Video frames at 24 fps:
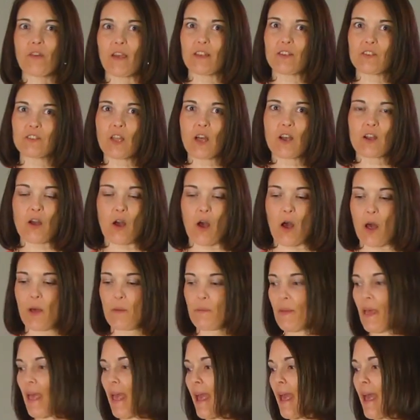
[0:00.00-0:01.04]
Vinyl dot
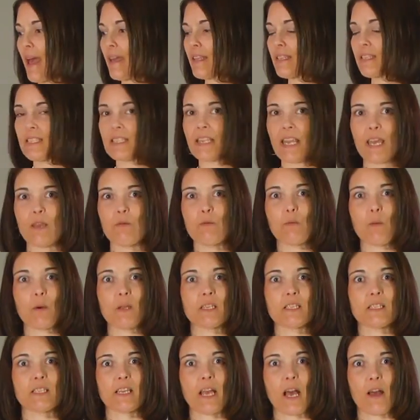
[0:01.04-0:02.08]
com, and today we
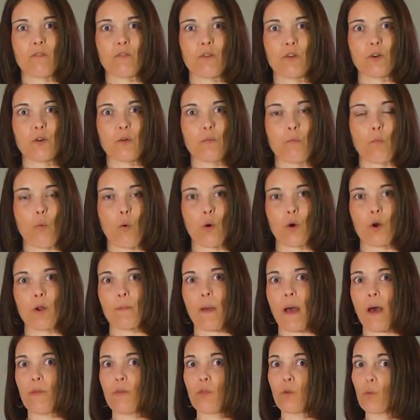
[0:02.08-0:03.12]
wanted to cover more
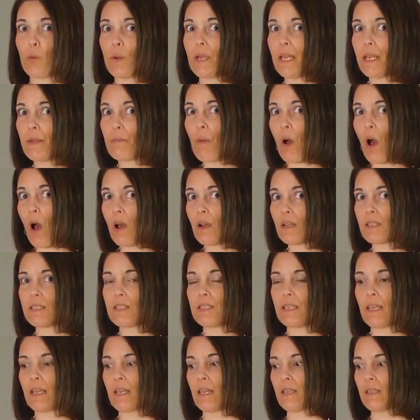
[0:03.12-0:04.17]
about the weeding
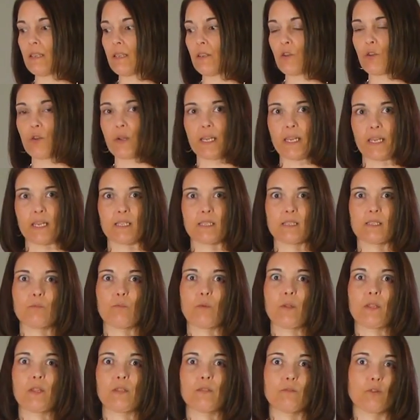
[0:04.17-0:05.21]
box in Cricut
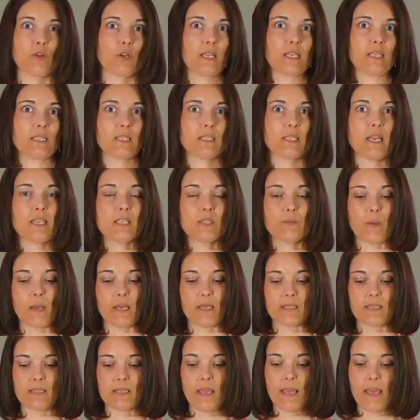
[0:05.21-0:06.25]
with Cricut Design
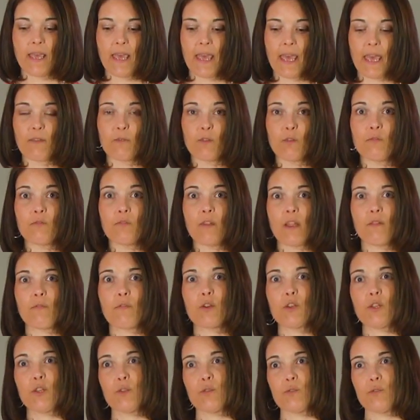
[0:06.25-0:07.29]
Space. If you've never
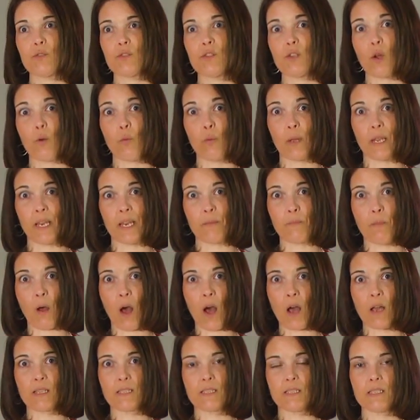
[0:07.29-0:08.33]
used a weeding
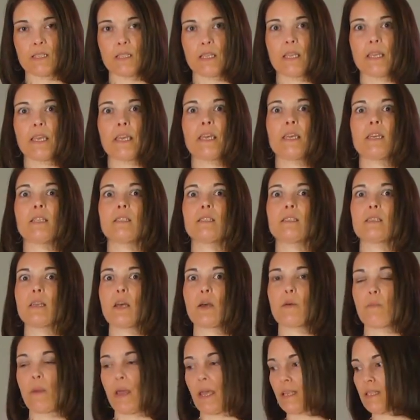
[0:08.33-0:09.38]
box, it's
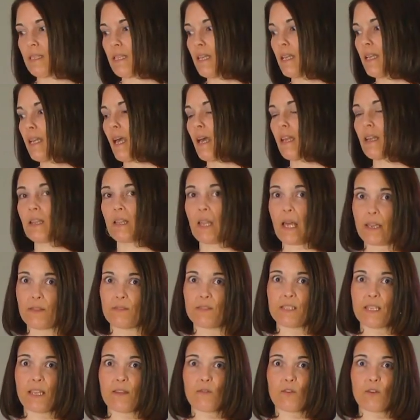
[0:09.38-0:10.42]
amazing and a
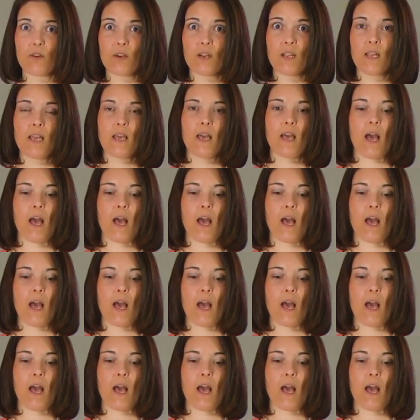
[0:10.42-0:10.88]
lifesaver.